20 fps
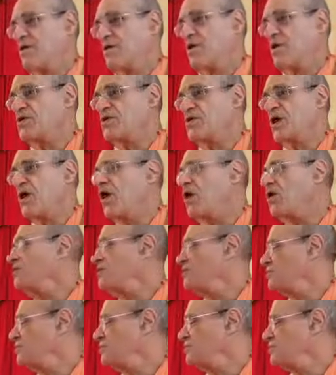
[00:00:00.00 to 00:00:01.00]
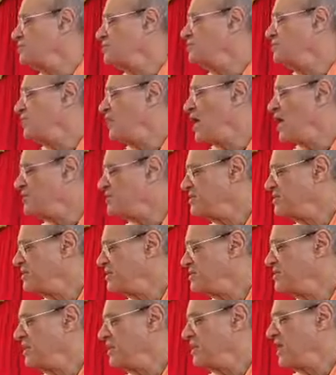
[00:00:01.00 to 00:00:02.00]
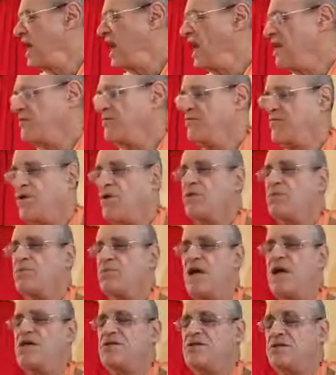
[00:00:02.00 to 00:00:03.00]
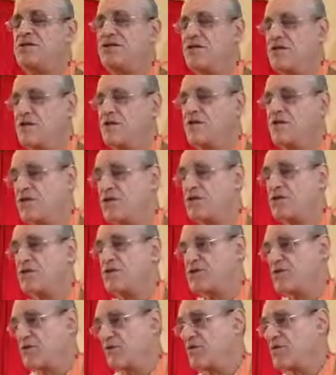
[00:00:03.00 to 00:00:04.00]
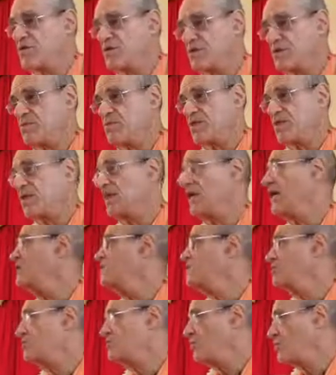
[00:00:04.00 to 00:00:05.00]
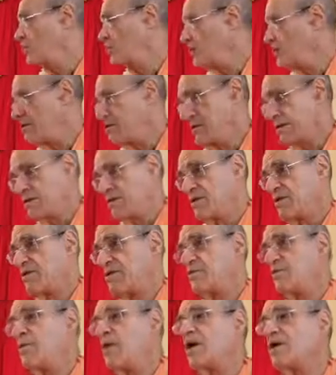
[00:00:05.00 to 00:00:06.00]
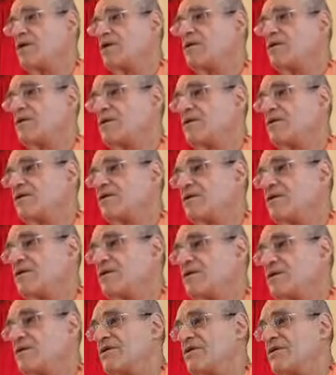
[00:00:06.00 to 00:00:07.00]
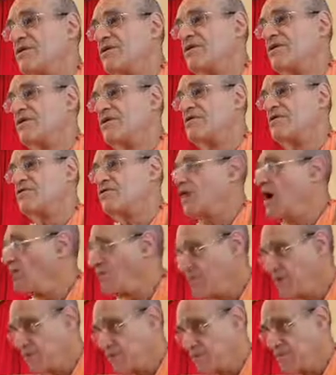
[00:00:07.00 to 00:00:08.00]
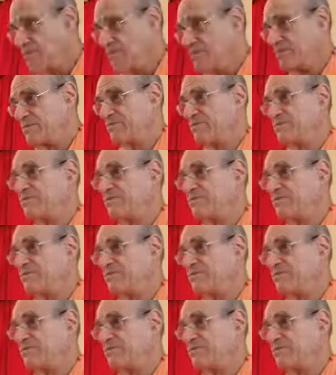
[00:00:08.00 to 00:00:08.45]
Because the whole process, the ninefold process of devotional service, begins with what? Shravana.